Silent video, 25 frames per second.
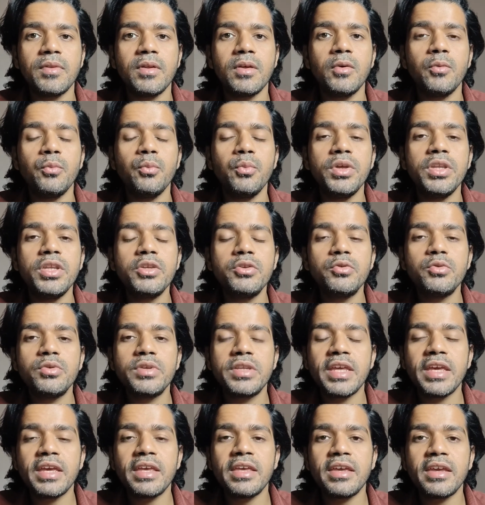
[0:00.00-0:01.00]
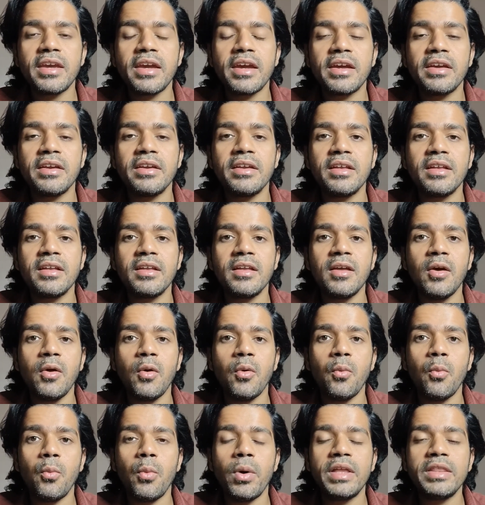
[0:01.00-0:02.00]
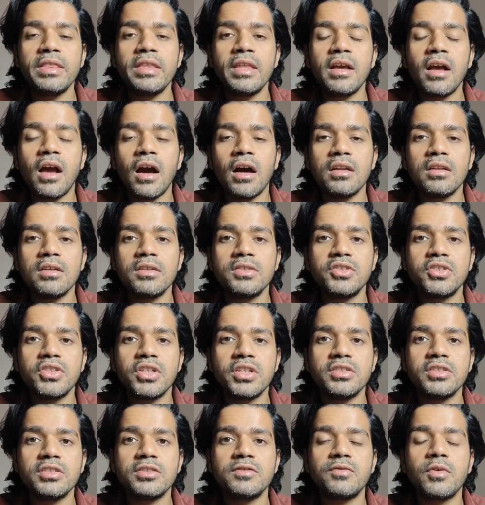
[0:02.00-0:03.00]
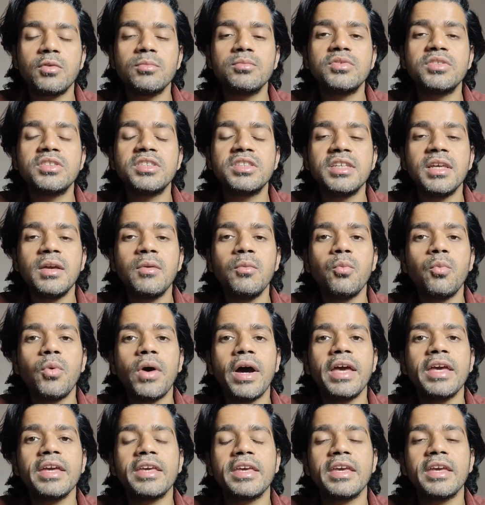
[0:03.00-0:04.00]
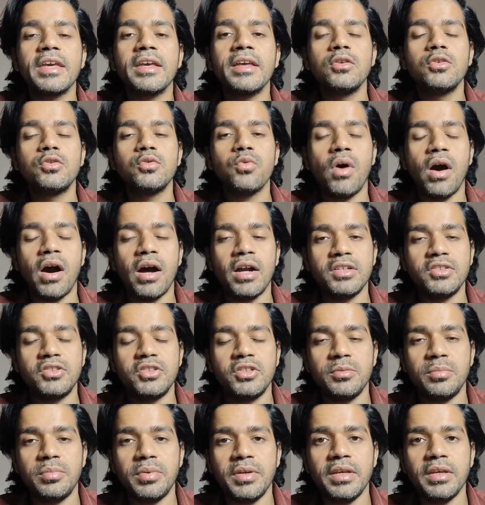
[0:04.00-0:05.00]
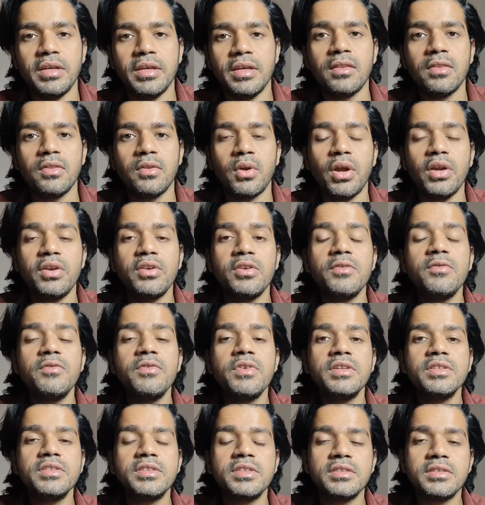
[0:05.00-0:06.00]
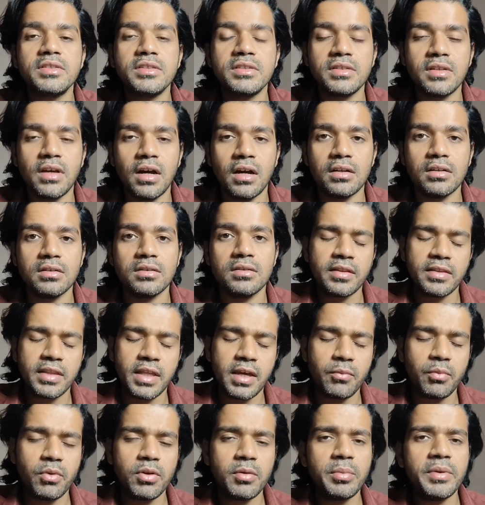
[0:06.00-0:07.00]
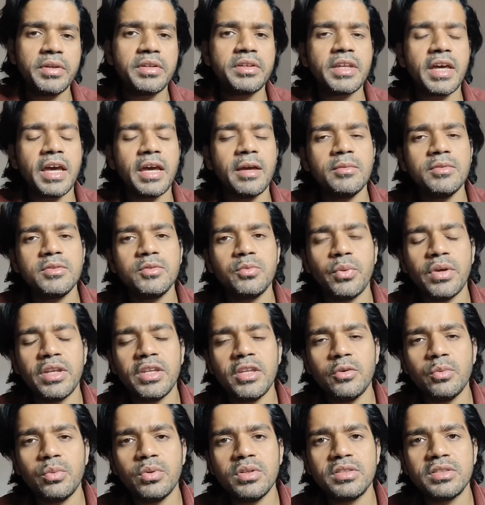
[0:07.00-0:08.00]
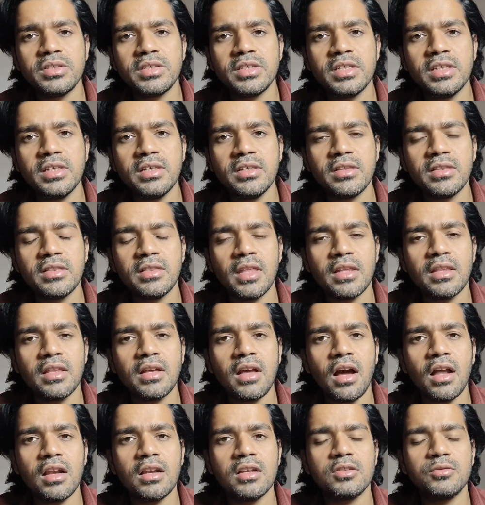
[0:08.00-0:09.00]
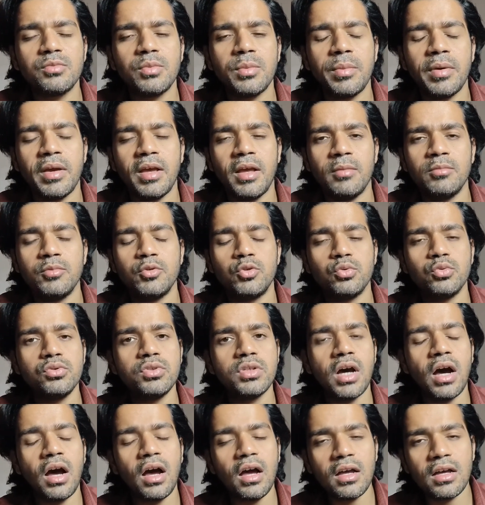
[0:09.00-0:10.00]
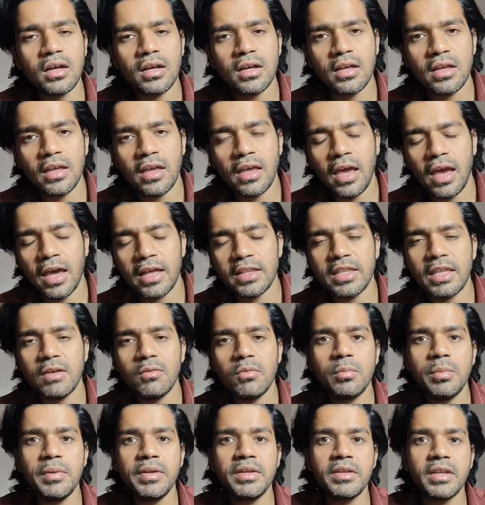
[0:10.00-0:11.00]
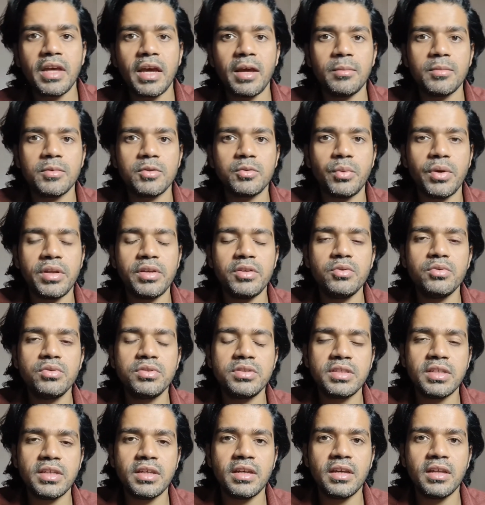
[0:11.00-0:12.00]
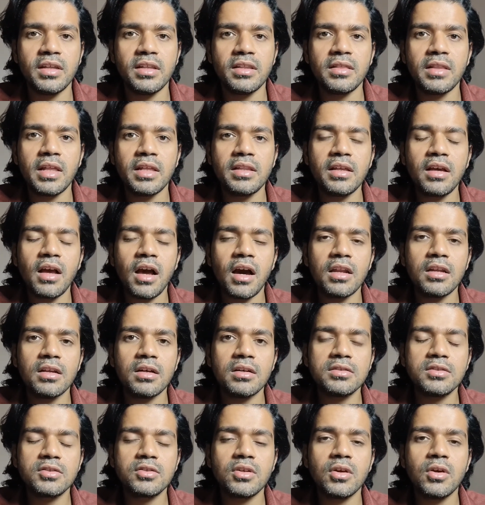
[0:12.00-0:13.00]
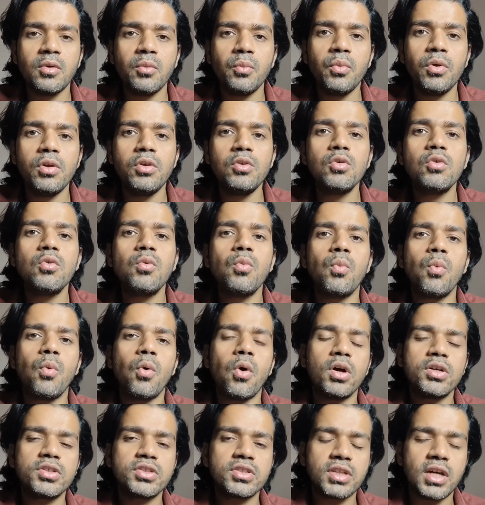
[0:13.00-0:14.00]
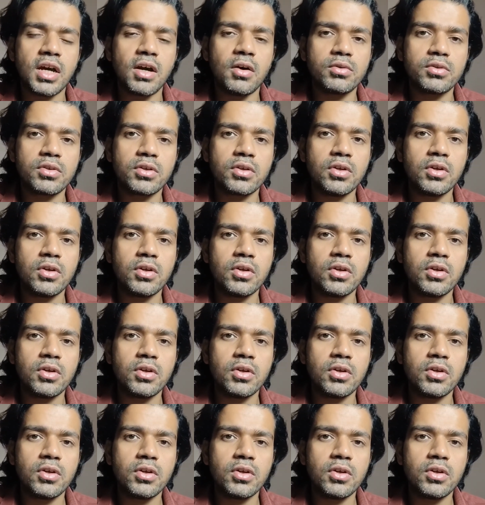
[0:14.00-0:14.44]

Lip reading: we need to take care when the color changes from CMYK to RGB. There are differences in color. There will be times when you will see that the colors will become too dark, and there will be times when you see that the colors will look washed out.